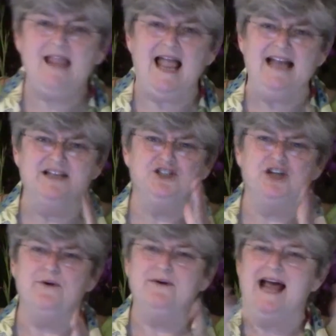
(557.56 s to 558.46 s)
and
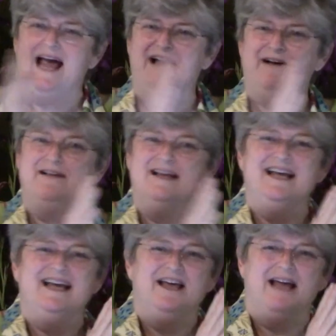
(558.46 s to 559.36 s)
showed how
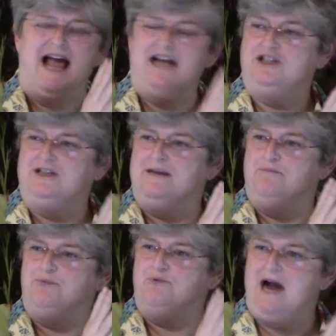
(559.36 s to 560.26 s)

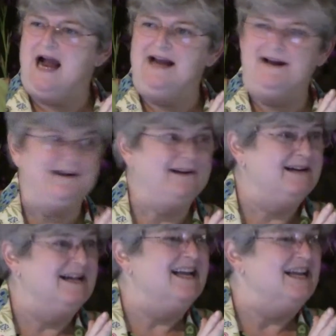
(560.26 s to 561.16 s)
actually prior
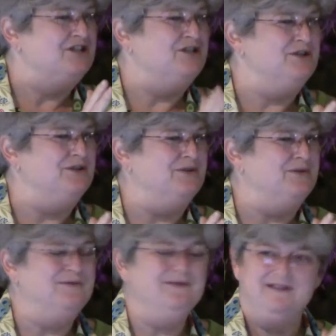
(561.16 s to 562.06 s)

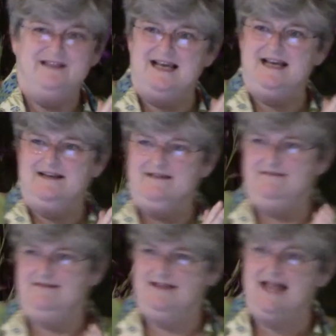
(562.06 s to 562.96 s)
to
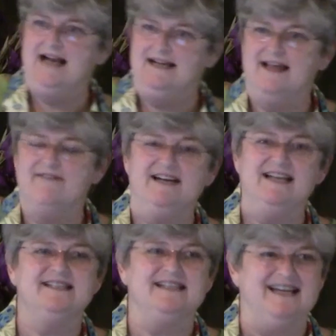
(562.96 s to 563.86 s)
the 9/11
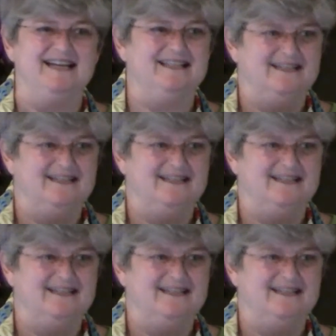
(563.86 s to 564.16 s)
incident,